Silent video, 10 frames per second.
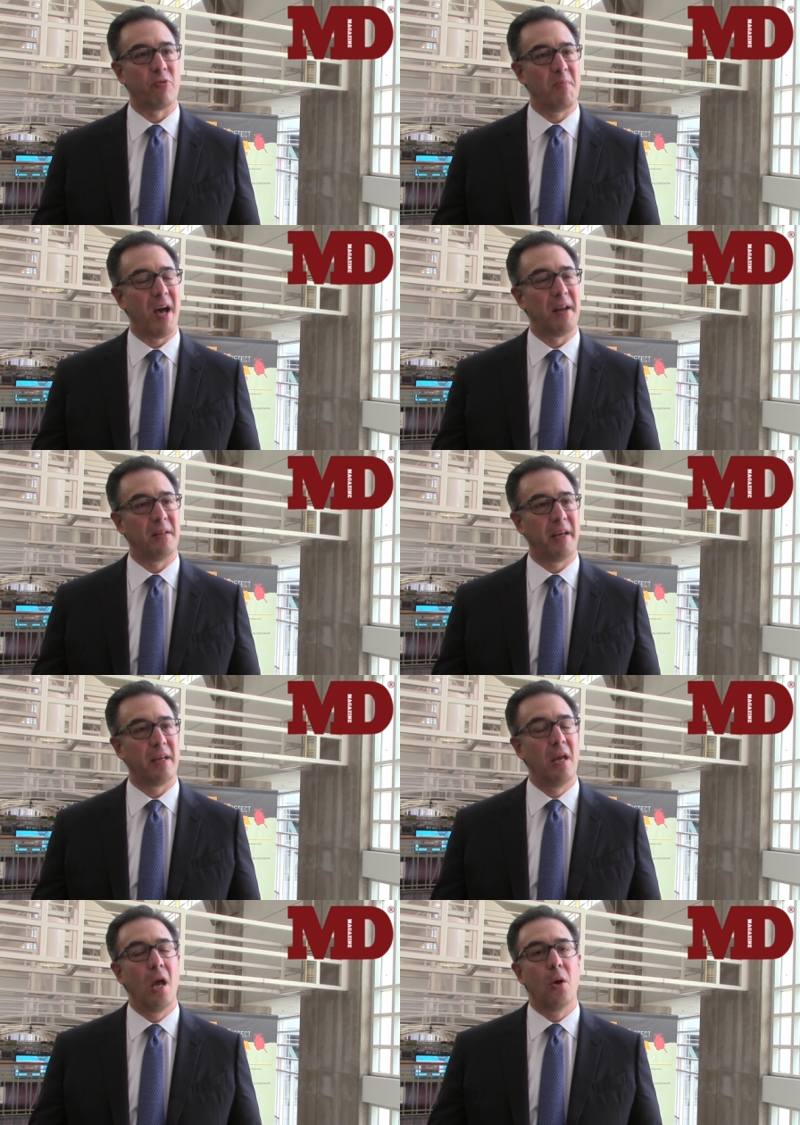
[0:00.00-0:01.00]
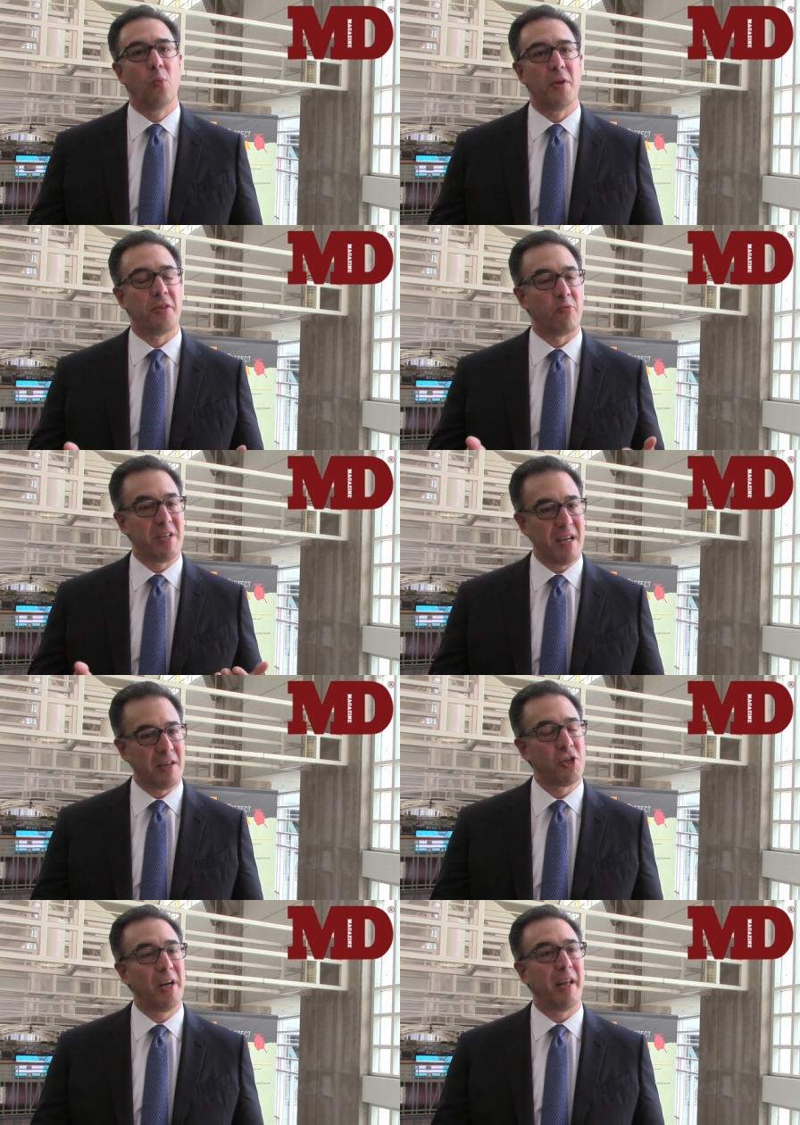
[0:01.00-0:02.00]
remodeling, with the
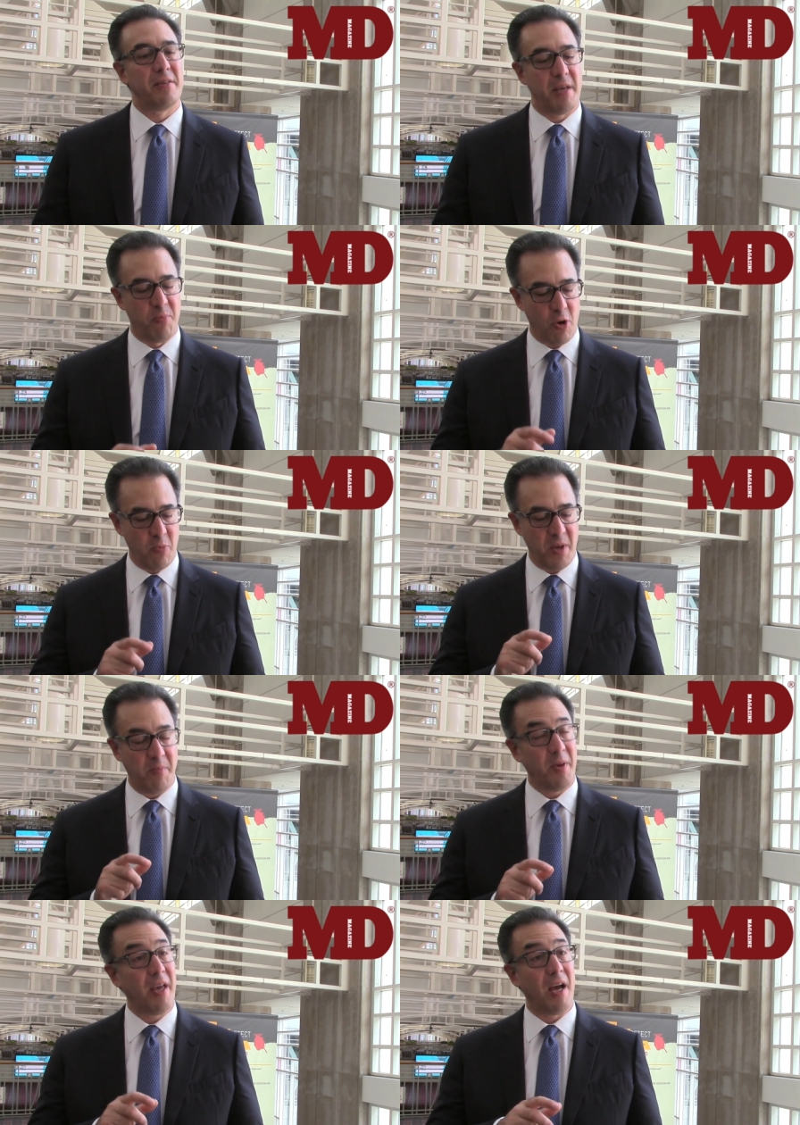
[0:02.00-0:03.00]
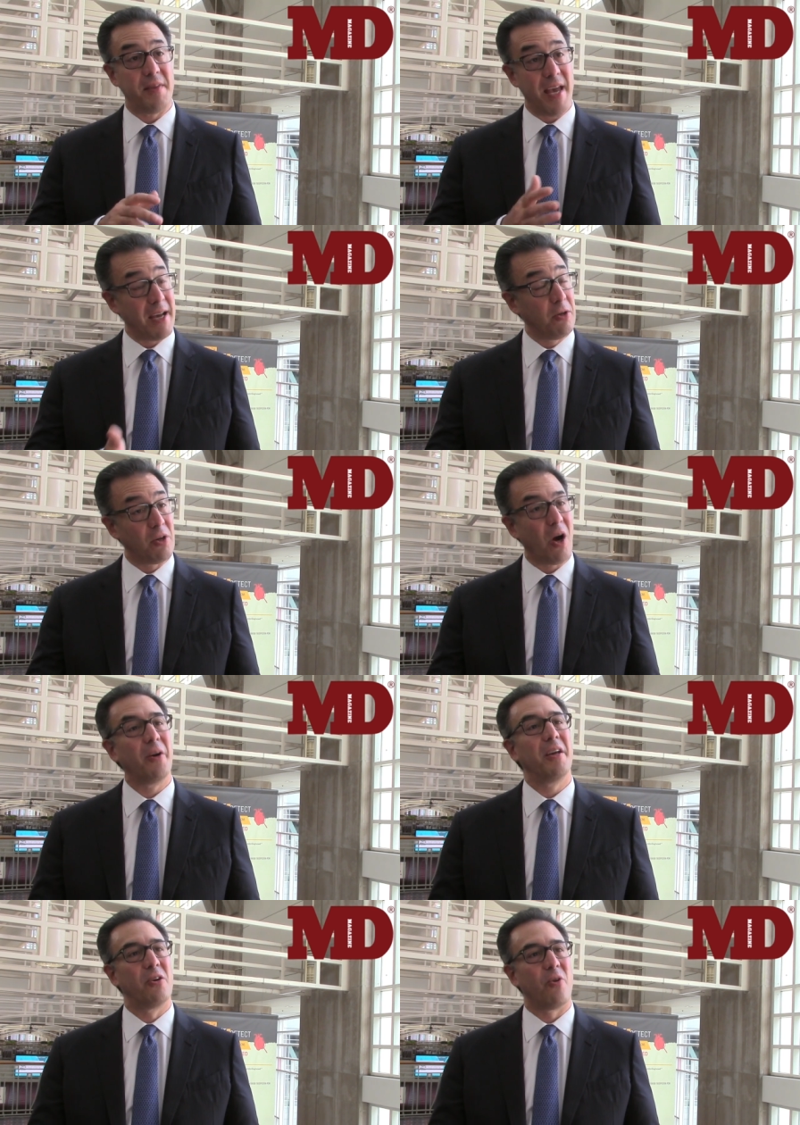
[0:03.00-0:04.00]
reduction in NT-proBNP on the
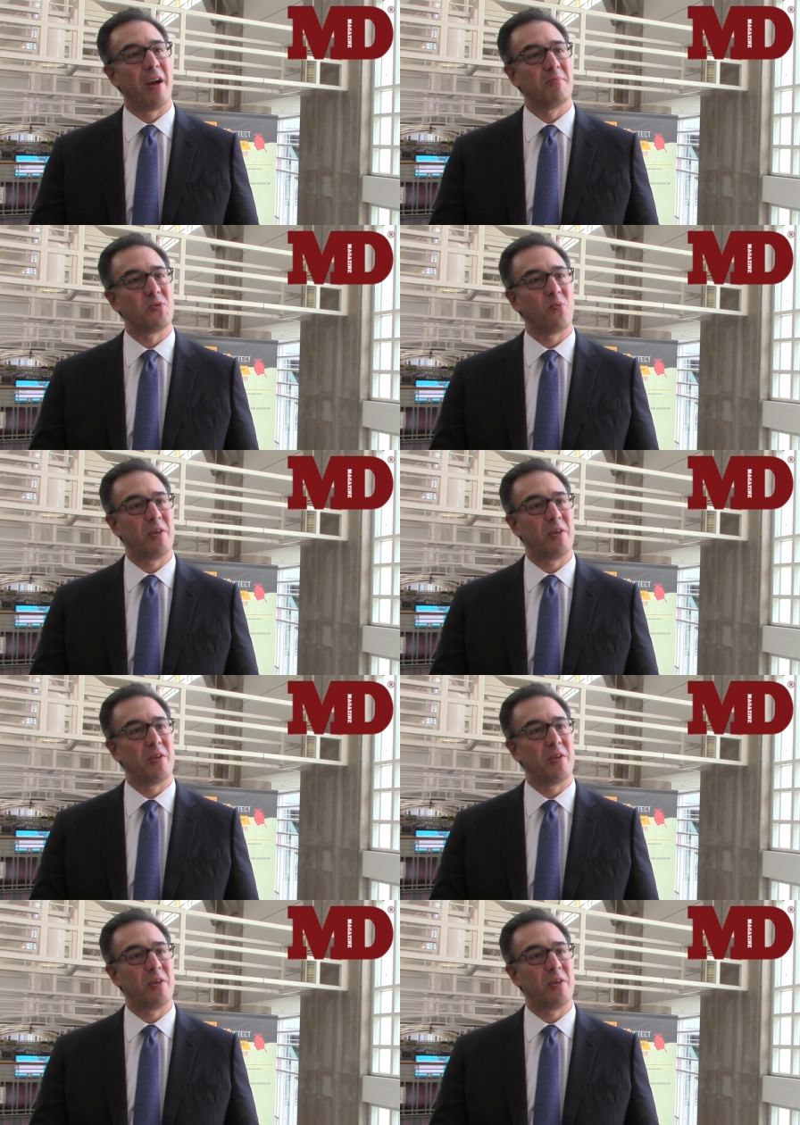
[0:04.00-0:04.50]
echocardiograms,